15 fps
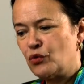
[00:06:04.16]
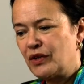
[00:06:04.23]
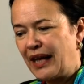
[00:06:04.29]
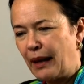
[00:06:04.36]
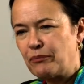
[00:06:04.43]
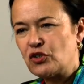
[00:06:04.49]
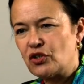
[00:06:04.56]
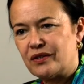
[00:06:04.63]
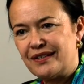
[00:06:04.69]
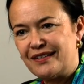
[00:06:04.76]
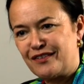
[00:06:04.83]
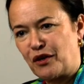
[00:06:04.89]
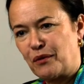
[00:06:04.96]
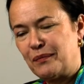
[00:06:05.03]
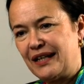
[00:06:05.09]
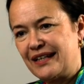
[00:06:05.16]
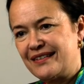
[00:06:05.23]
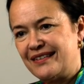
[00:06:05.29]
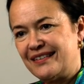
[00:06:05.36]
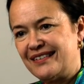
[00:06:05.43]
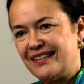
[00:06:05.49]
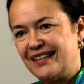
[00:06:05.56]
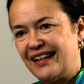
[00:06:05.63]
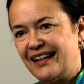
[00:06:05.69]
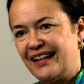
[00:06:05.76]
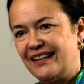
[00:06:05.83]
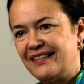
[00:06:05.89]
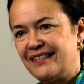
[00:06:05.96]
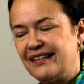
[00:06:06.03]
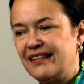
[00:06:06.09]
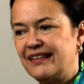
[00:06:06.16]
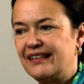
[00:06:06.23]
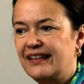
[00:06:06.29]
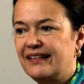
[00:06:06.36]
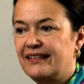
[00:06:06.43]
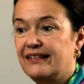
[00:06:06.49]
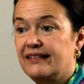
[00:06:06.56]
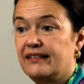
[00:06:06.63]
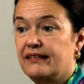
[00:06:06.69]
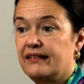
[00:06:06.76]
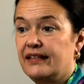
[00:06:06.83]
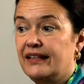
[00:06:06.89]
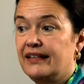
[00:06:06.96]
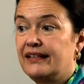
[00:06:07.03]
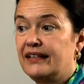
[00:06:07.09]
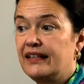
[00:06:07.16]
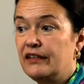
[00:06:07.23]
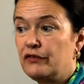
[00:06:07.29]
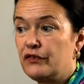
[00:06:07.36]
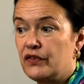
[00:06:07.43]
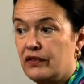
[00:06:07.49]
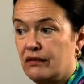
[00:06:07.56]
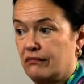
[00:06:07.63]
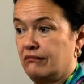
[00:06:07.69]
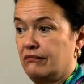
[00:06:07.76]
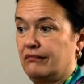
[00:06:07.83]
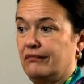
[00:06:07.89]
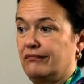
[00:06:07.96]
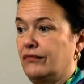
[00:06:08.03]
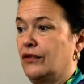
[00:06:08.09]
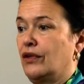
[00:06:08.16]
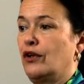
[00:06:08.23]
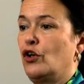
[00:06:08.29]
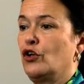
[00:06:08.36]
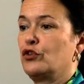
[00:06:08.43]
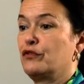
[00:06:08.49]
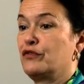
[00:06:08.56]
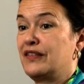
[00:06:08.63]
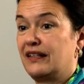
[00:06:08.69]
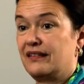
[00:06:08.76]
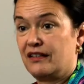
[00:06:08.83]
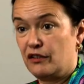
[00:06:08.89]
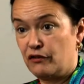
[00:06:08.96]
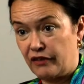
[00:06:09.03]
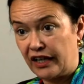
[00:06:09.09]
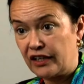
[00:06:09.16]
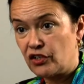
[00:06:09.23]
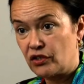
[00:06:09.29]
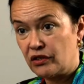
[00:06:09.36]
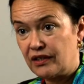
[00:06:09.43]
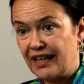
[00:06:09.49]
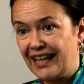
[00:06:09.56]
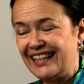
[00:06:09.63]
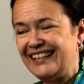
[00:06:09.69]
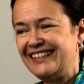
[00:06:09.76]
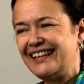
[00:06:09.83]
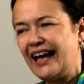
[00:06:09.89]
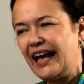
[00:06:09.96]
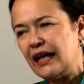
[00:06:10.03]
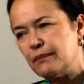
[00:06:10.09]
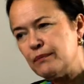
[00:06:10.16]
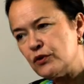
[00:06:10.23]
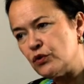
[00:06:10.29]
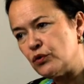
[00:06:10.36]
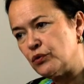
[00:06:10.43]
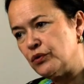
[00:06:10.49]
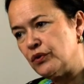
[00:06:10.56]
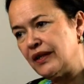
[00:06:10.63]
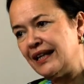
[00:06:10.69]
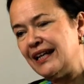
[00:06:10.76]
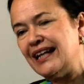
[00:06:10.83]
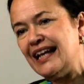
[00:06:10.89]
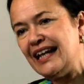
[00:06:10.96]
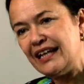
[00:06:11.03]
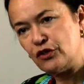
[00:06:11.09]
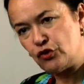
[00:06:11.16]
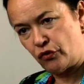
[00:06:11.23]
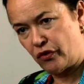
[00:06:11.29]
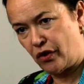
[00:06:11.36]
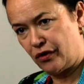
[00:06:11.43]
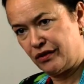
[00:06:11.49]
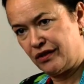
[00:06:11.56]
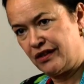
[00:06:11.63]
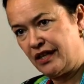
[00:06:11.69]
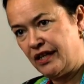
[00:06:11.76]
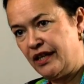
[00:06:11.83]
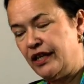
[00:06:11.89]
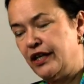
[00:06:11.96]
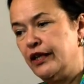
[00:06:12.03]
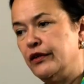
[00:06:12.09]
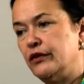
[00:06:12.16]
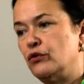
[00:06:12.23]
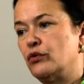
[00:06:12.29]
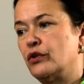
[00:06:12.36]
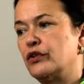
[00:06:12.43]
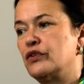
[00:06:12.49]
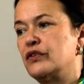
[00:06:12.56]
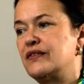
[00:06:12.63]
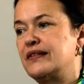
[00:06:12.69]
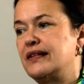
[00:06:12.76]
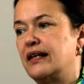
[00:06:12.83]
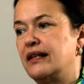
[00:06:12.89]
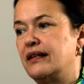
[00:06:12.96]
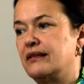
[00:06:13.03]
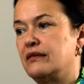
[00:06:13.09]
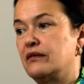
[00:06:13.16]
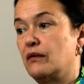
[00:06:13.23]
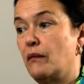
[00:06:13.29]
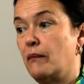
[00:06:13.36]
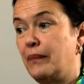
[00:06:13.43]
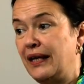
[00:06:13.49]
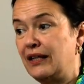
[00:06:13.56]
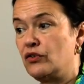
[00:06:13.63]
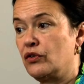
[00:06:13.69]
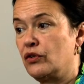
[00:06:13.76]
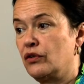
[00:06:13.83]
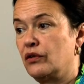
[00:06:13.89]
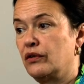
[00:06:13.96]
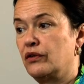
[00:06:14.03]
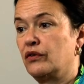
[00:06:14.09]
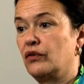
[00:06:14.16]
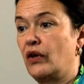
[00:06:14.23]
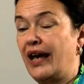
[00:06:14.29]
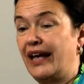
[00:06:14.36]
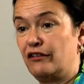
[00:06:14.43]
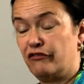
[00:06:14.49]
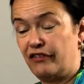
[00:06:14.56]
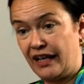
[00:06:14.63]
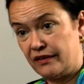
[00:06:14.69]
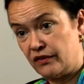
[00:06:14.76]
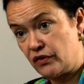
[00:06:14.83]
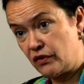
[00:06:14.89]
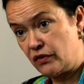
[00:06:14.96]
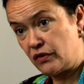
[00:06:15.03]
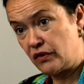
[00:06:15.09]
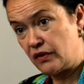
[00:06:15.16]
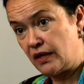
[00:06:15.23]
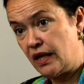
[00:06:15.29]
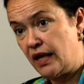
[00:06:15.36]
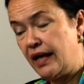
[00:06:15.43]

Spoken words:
capture this complexity. And I think that it gives a lot of satisfaction, and it helps you then later on to understand better the advances,